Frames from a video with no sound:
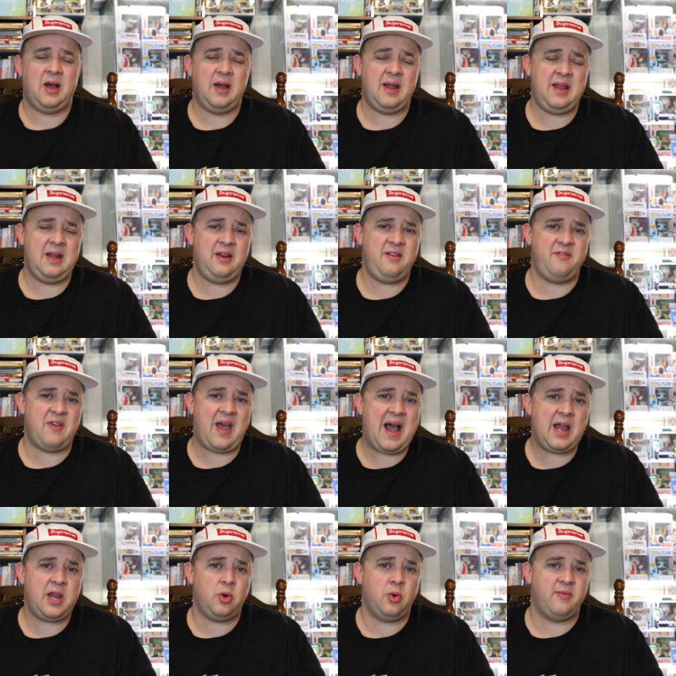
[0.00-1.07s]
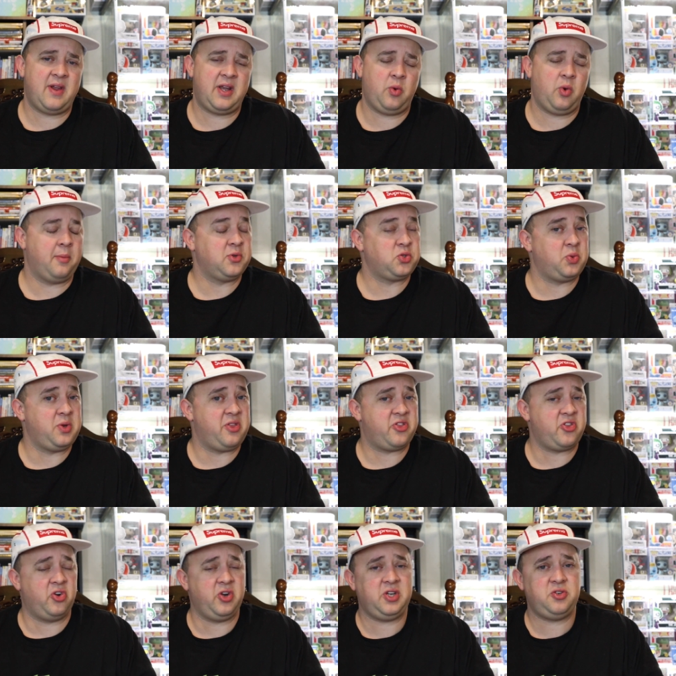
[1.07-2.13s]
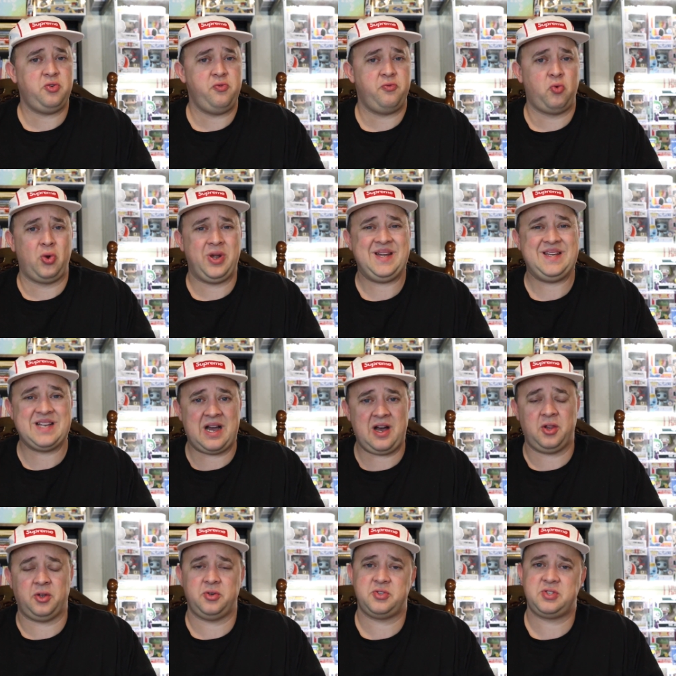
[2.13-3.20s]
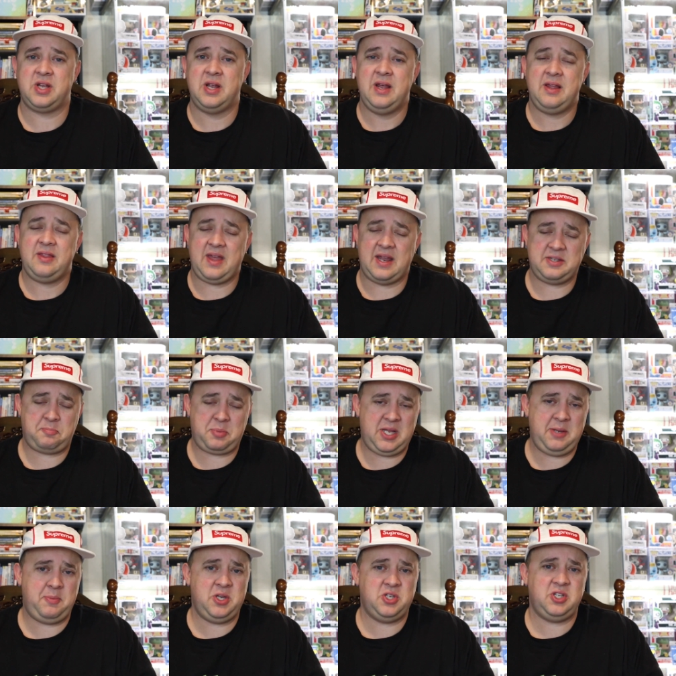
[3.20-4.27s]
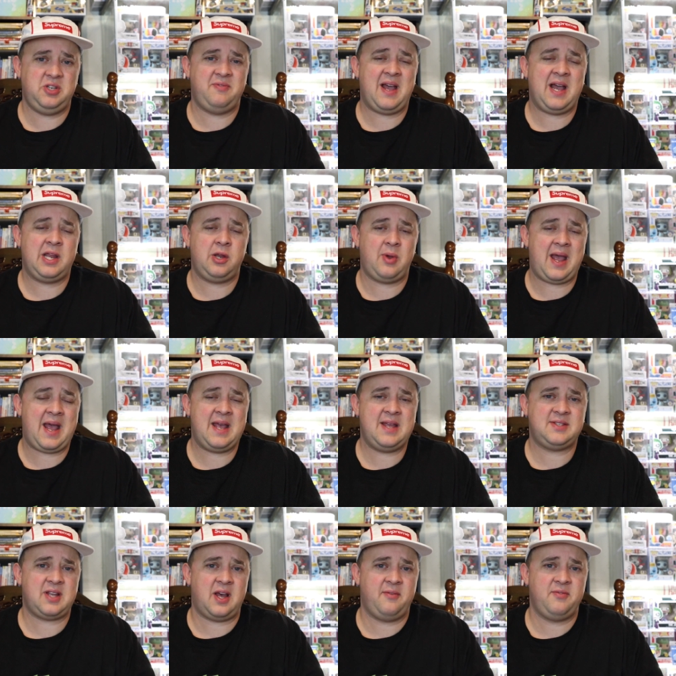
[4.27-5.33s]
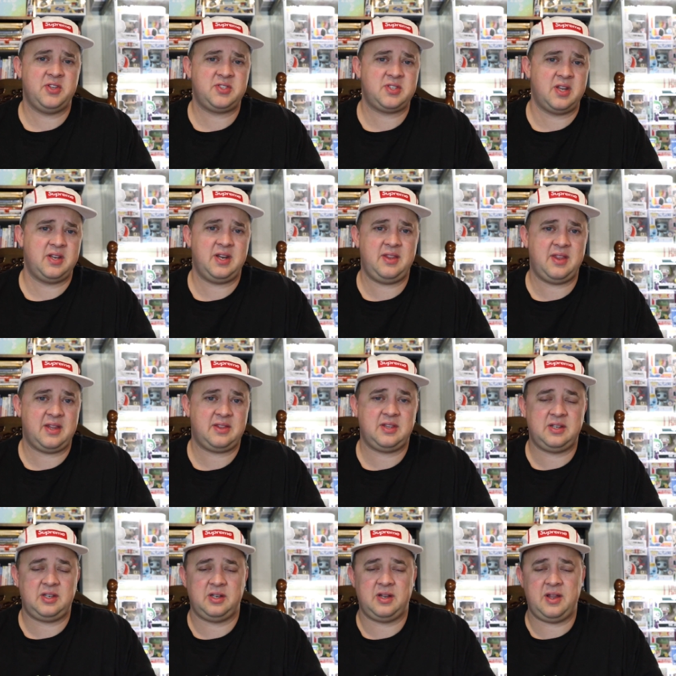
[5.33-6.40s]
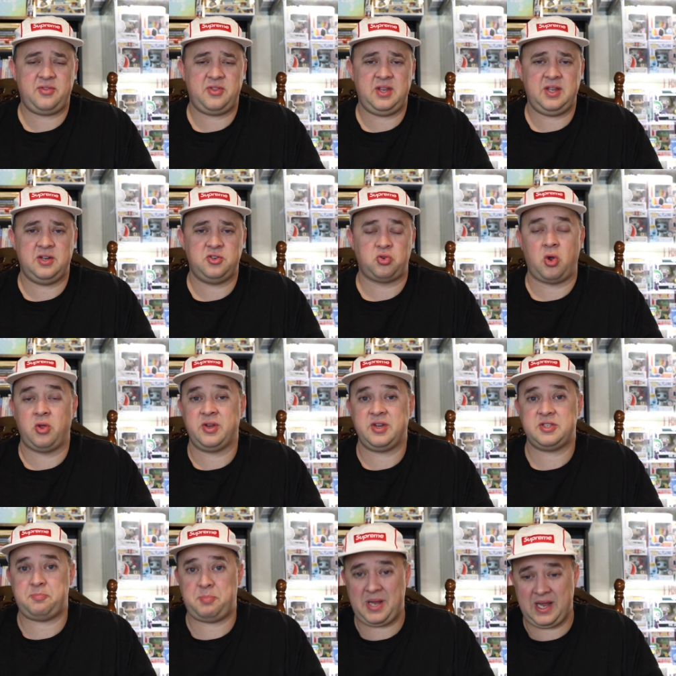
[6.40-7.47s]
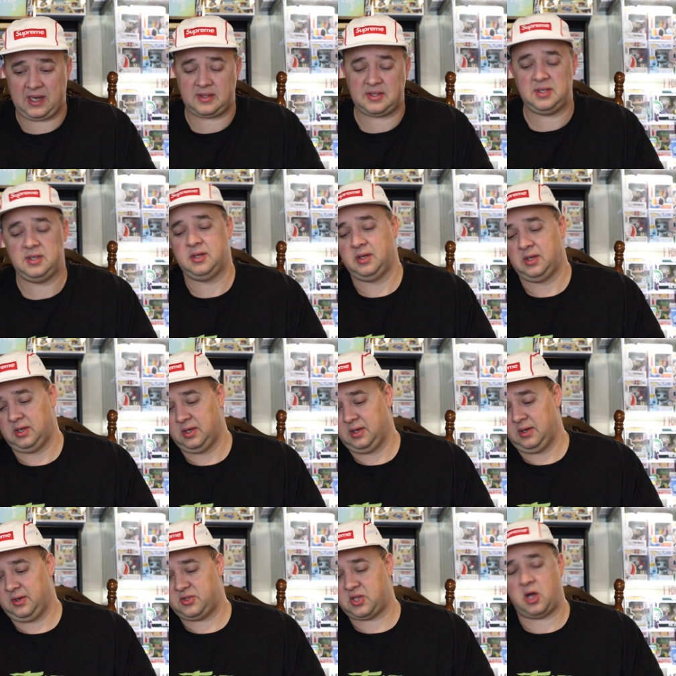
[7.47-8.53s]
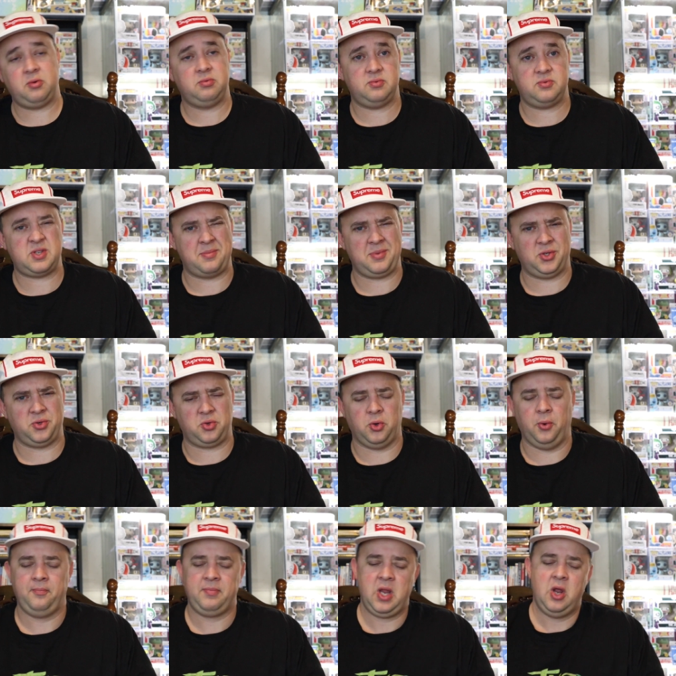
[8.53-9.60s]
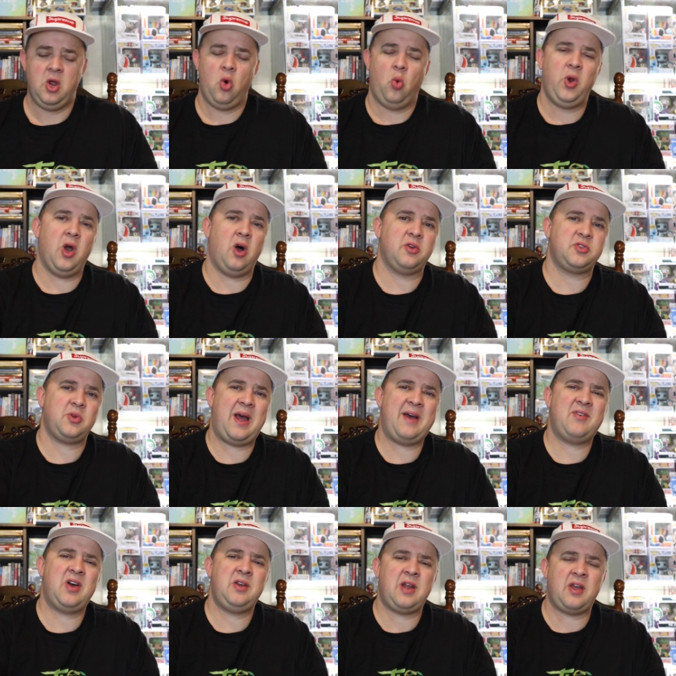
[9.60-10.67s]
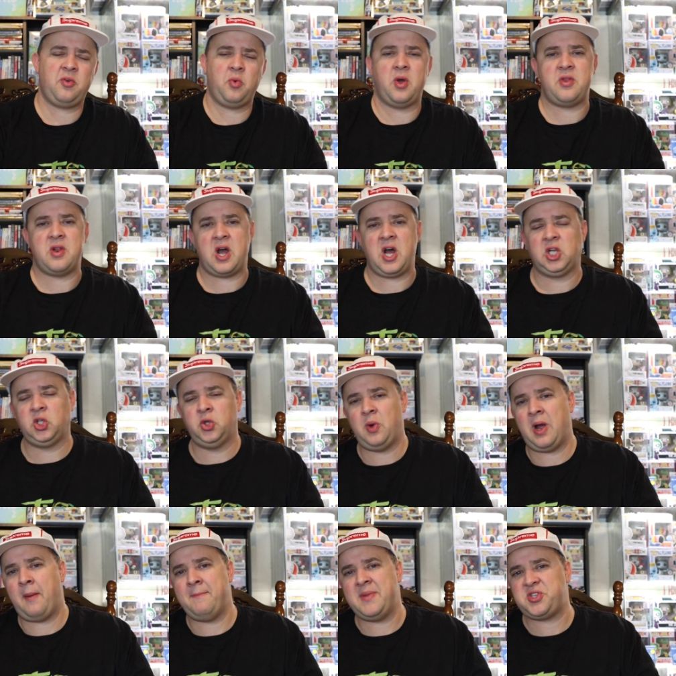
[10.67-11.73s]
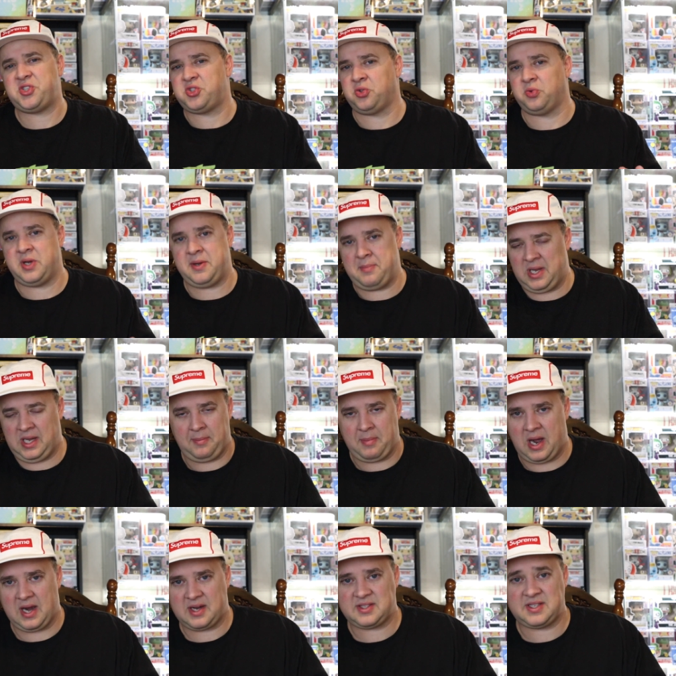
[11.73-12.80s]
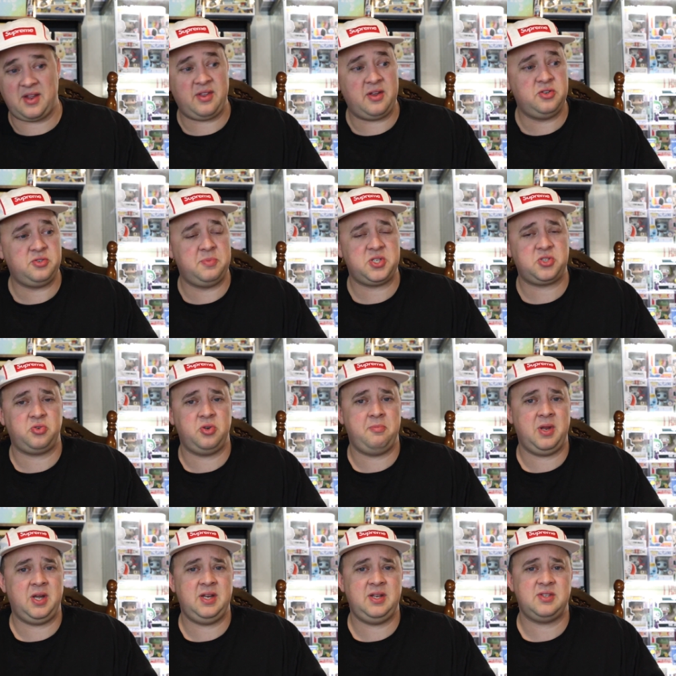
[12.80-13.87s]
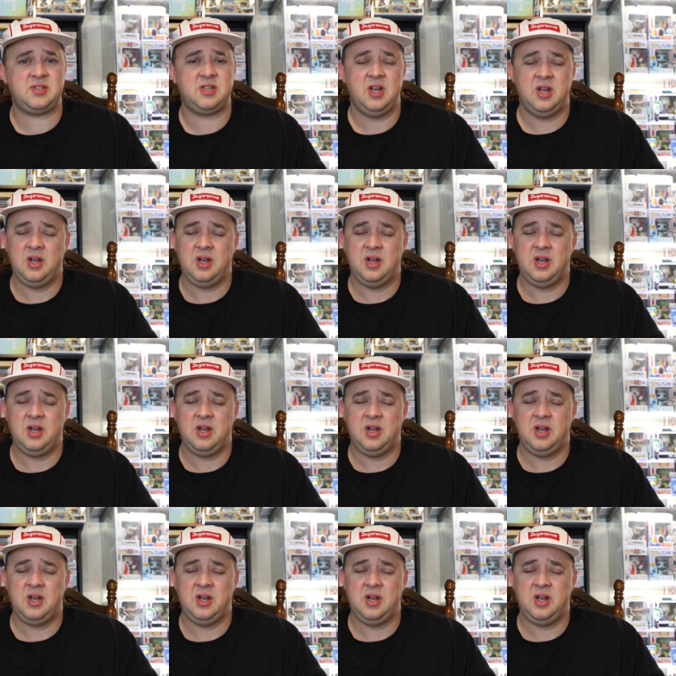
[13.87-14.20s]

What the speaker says: in a value of anywhere between $30 to $40. That is PPG value as of the Sunday that the drawing is picked. So something a little cool. We also have another one, a Luau Mystery Mini Box. Now those mystery minis